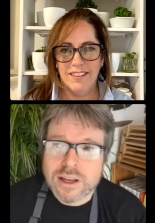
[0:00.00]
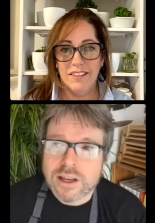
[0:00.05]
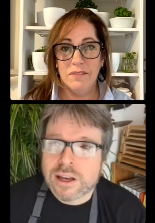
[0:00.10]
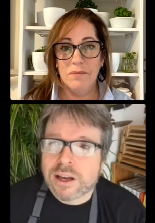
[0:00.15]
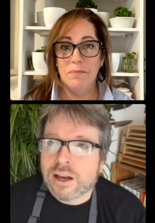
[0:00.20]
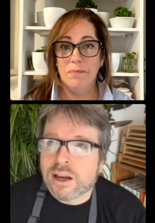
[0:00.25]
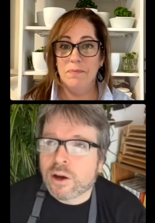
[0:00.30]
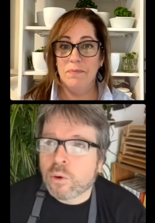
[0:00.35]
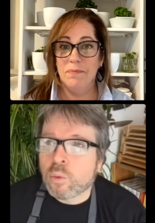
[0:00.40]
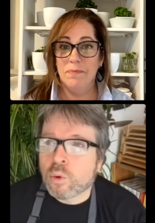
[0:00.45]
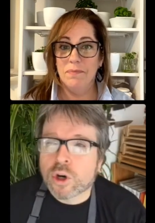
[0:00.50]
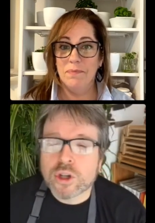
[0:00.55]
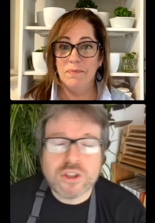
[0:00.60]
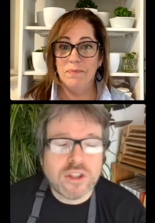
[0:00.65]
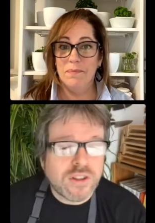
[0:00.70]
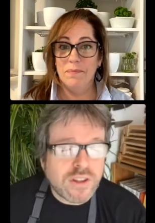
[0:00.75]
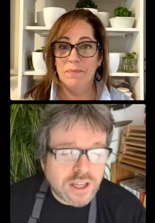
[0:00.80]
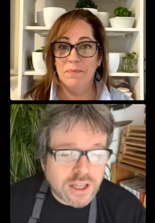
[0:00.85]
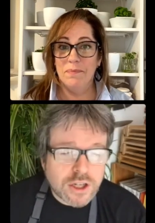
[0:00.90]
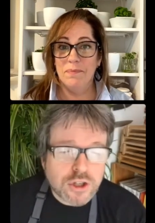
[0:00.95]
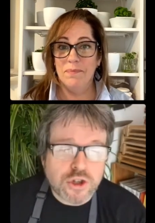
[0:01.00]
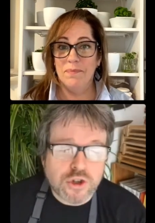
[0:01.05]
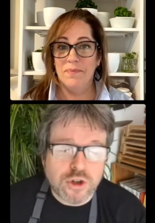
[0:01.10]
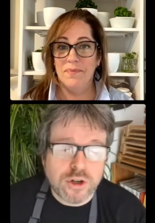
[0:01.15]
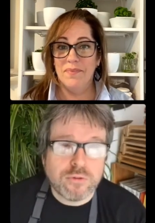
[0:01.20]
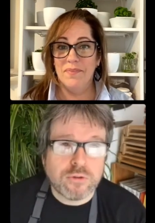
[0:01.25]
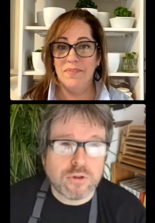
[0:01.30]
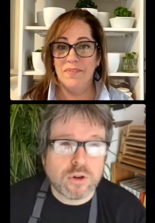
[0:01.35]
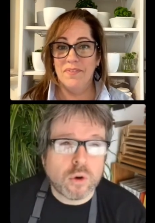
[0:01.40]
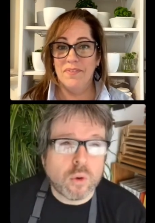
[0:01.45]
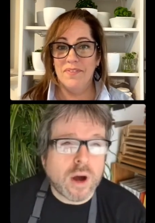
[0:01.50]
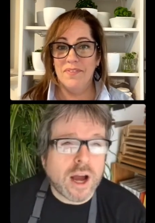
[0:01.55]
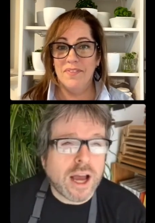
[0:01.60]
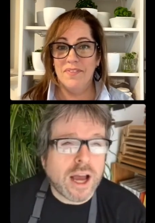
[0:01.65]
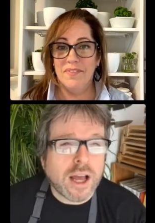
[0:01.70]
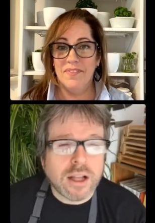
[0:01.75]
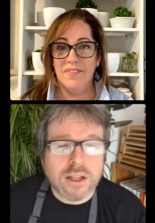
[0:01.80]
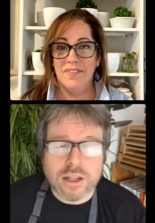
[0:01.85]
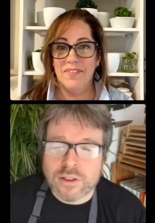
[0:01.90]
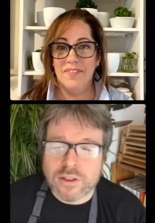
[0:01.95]
Speaker 1: Uh, worked in the industry for a
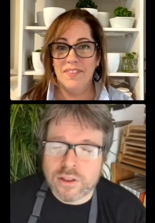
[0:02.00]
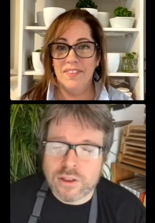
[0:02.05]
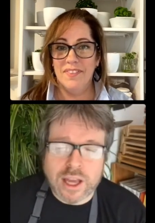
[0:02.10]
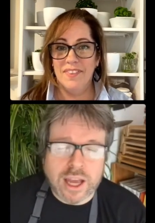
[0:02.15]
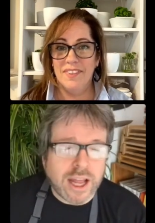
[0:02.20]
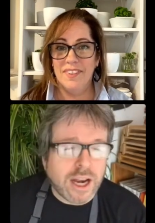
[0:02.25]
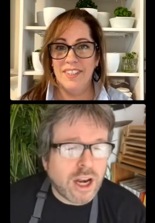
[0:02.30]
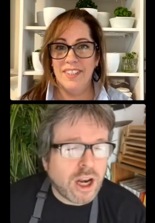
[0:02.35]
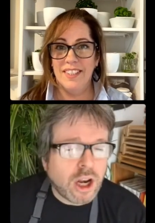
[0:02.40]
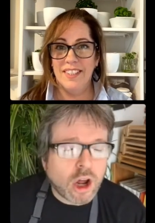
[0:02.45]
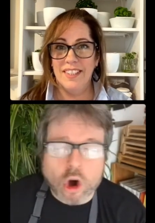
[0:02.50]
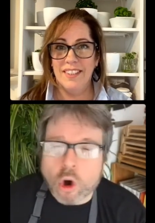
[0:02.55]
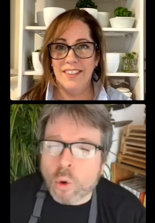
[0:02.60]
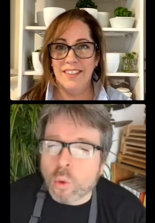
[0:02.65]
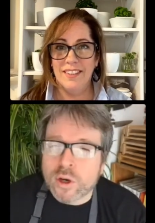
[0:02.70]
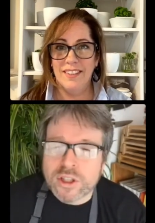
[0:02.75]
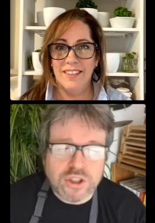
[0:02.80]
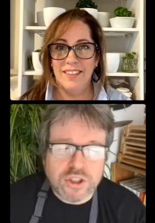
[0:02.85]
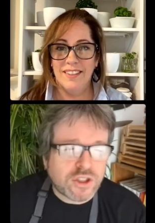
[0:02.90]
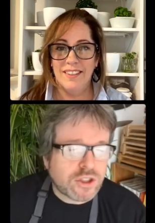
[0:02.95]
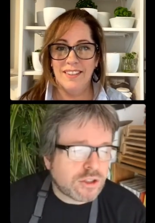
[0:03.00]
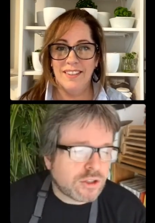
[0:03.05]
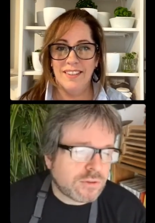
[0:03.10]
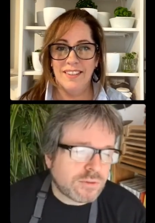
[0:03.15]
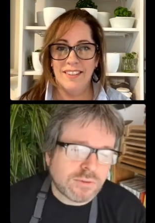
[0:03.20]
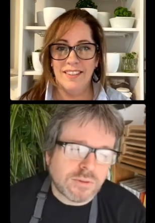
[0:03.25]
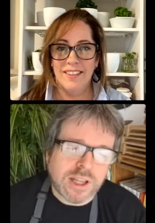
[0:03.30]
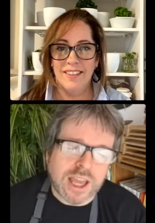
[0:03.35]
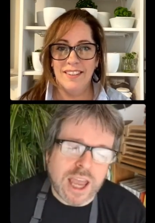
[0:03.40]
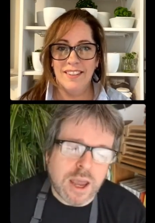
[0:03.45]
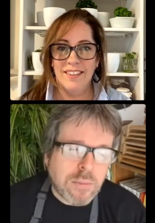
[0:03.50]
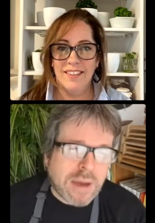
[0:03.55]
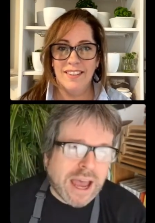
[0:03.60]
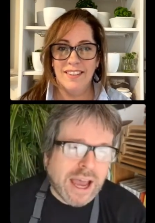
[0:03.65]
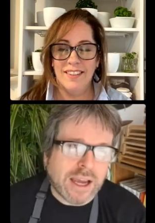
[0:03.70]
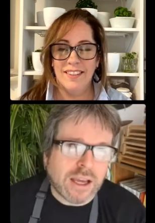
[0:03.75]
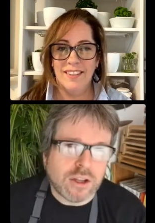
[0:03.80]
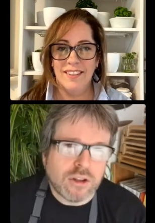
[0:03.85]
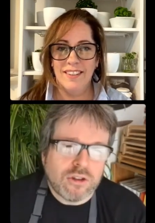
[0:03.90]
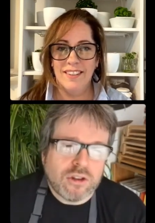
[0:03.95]
while and and always came
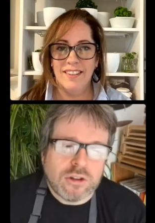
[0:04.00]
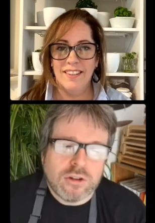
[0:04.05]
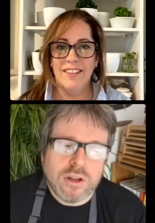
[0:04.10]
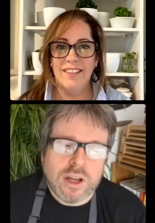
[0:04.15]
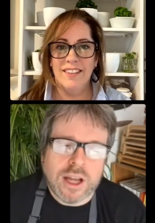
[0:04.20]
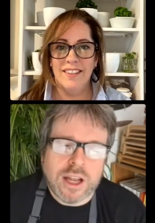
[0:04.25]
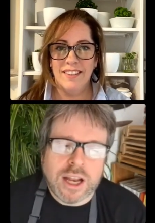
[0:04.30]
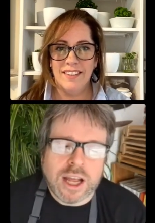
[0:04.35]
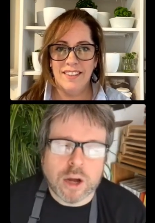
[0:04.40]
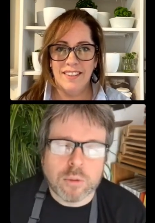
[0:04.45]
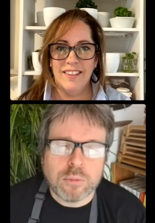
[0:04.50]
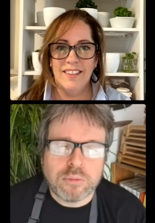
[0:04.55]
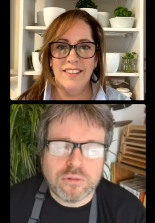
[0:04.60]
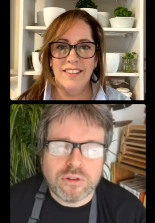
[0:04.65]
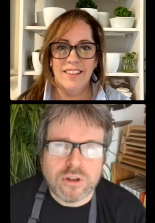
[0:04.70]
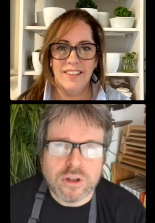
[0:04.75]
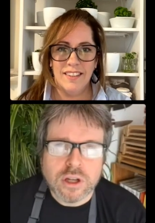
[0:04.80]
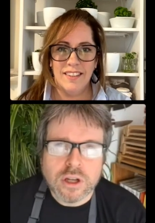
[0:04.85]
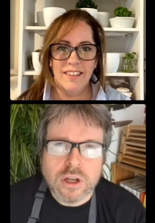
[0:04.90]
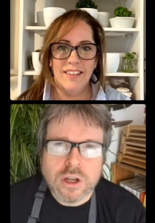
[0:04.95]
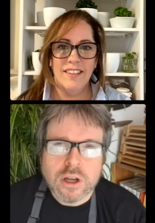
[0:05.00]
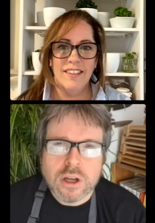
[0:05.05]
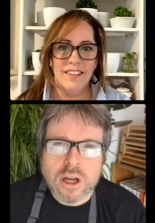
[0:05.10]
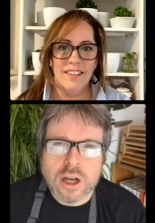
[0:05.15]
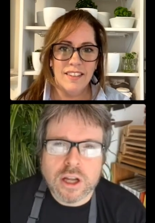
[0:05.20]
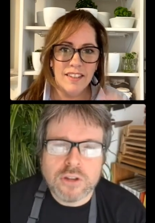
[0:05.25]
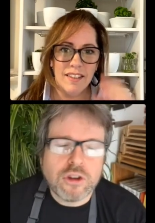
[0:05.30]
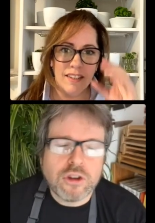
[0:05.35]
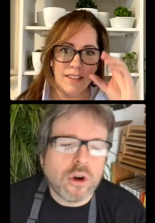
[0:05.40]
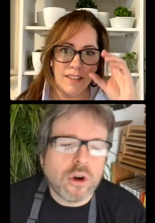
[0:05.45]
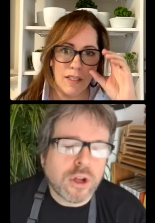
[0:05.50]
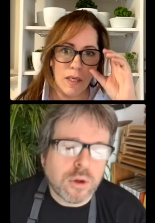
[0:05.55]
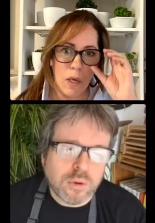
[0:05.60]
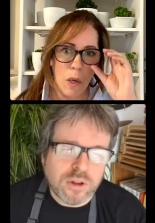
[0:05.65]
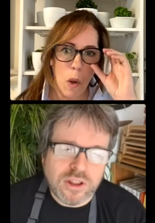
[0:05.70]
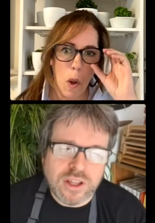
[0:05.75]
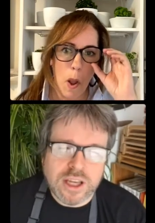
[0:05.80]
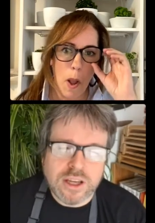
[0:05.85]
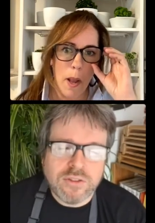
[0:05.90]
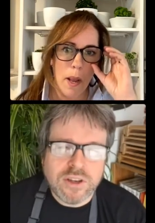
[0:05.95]
back and and helped uh, Tony
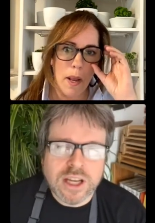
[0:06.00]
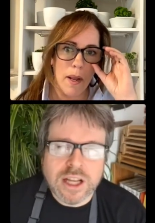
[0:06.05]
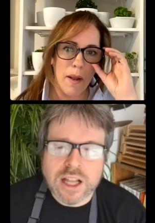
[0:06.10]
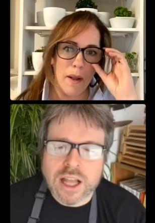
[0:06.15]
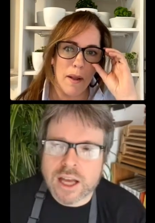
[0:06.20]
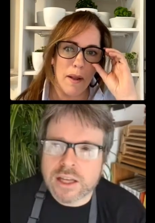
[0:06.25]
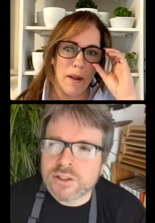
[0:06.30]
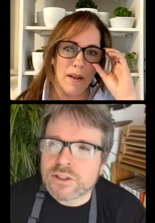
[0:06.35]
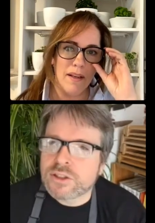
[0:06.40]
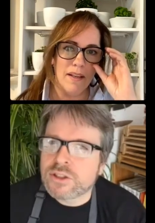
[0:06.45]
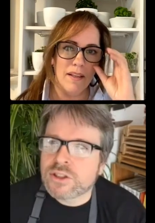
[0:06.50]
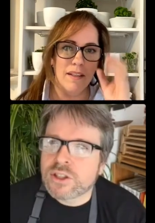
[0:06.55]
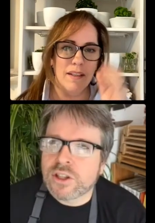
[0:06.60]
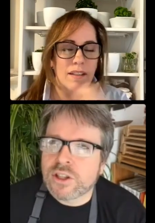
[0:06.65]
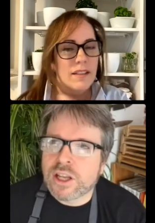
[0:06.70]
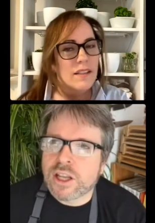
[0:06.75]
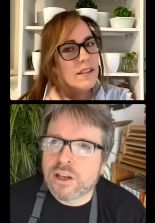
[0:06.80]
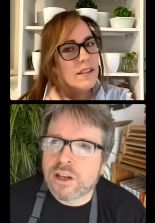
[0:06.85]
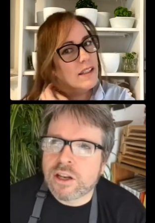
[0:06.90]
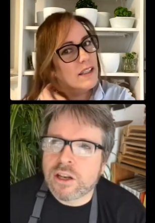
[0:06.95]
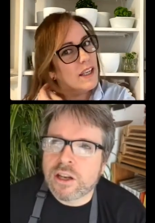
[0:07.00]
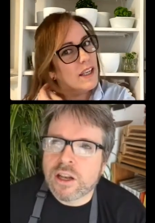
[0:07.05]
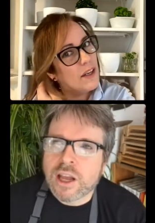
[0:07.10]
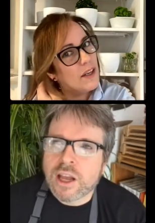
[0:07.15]
with the evening classes, and then